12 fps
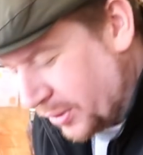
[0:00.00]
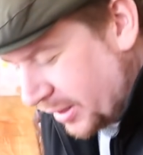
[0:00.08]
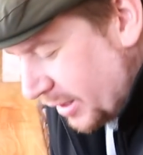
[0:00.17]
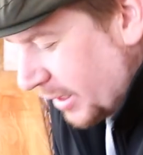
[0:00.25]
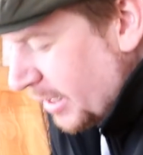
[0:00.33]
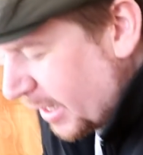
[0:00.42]

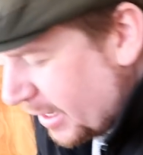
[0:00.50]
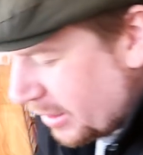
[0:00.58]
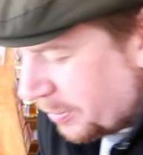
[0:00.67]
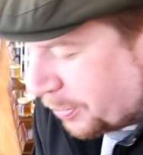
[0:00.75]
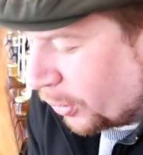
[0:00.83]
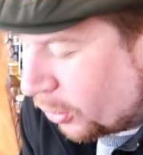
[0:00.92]
we're in
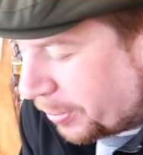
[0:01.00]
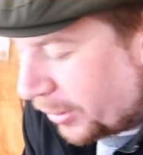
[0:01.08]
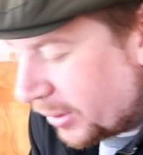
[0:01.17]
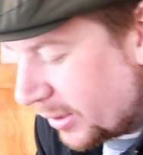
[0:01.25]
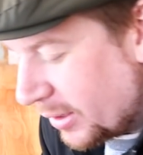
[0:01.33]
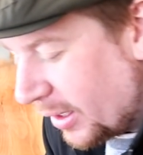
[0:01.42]
the pub.
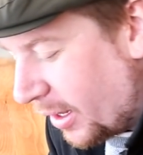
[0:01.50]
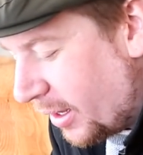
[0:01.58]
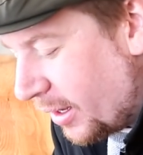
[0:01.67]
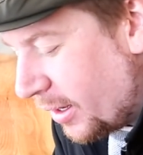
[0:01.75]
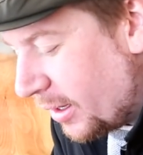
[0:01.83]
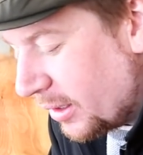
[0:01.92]

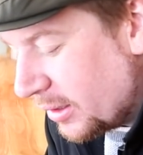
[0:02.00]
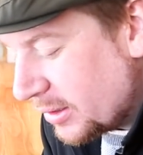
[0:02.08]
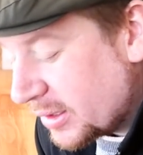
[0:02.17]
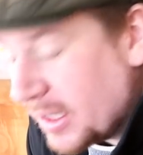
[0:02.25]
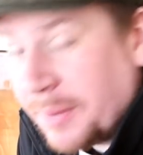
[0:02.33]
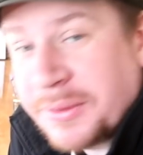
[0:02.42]
Uh,
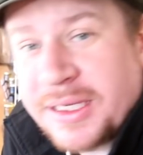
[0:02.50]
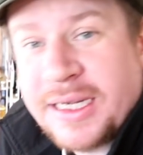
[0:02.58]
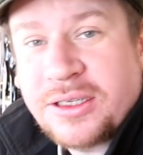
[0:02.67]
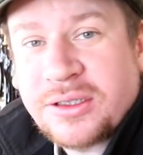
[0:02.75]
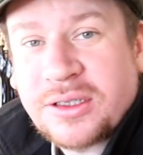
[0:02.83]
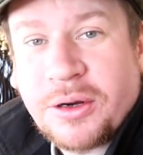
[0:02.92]
Sam's here,
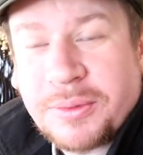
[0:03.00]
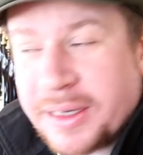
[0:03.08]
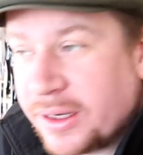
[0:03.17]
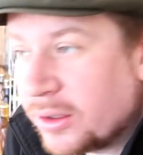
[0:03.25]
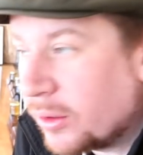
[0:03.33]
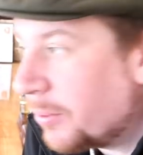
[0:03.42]
just
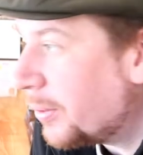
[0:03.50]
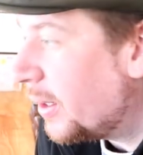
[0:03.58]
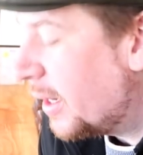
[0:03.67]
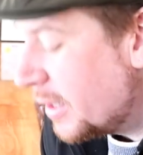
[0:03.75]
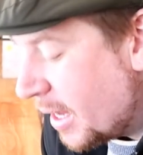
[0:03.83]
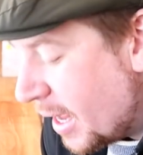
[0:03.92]
opening up,
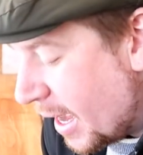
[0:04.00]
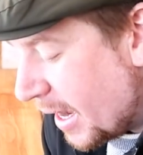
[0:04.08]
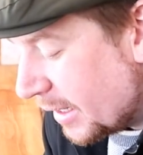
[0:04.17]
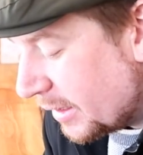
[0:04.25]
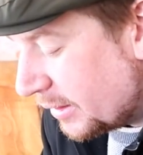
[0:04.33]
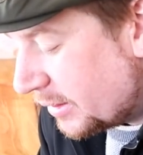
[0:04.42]

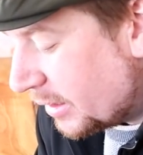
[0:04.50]
and